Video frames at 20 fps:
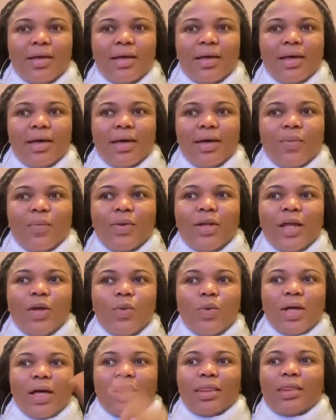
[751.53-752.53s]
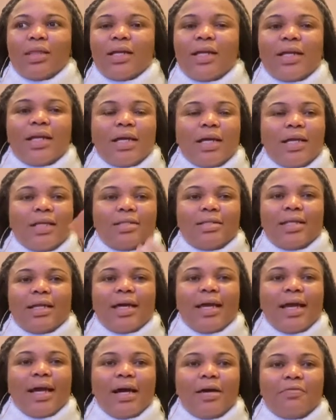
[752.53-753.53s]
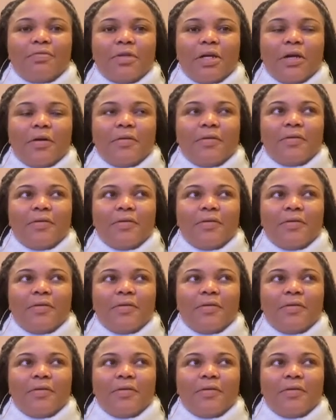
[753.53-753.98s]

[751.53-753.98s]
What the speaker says: when I look at the clients that I have now,